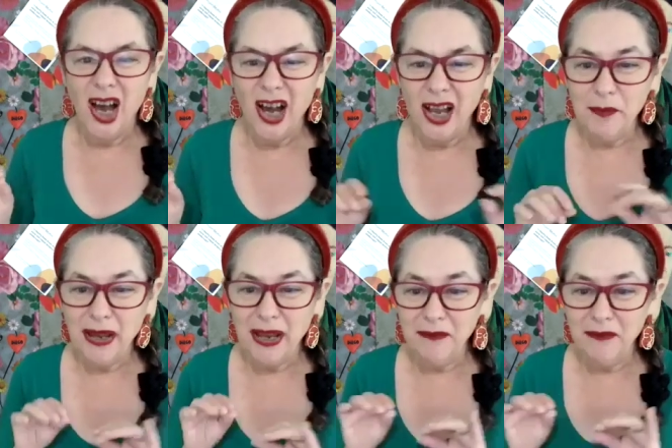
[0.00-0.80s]
I
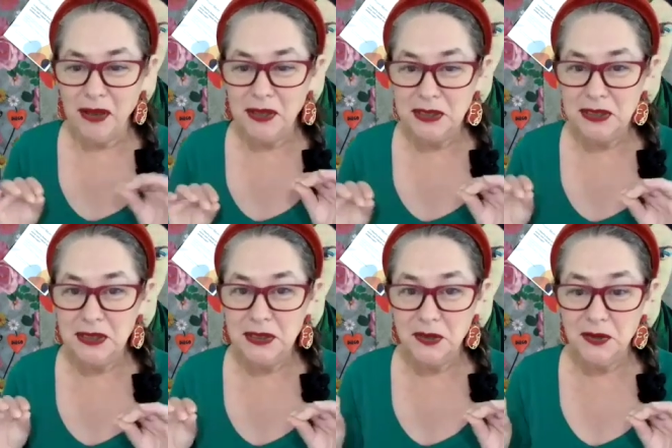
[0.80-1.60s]
made
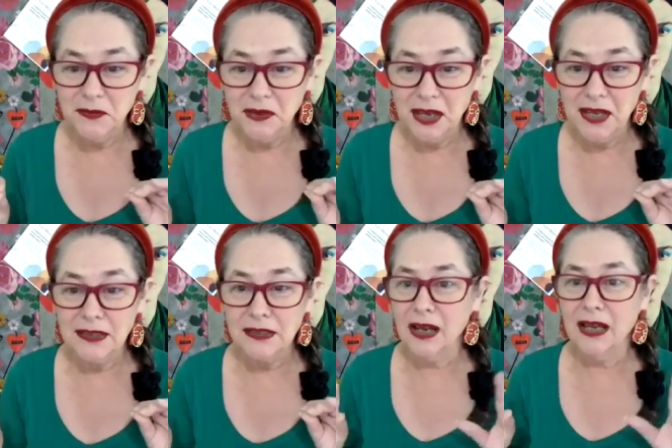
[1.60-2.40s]
fancy
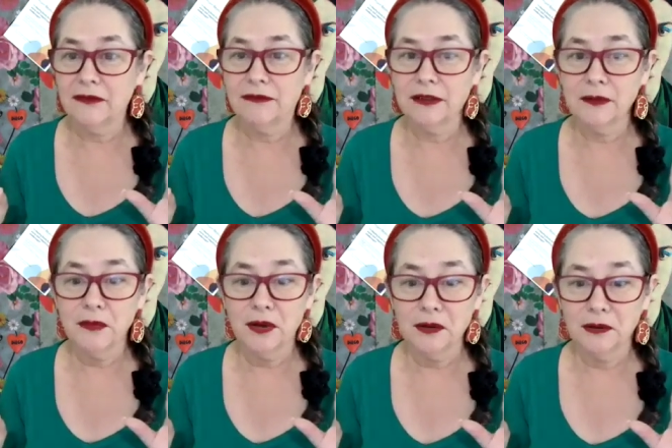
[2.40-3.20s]
serviettes. I had a
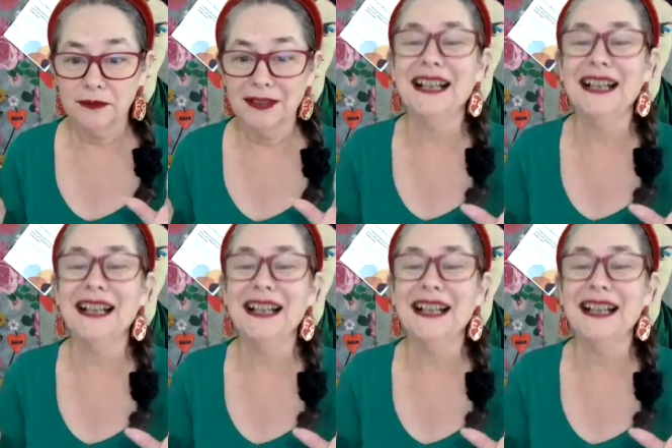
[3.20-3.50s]
friggin' ball.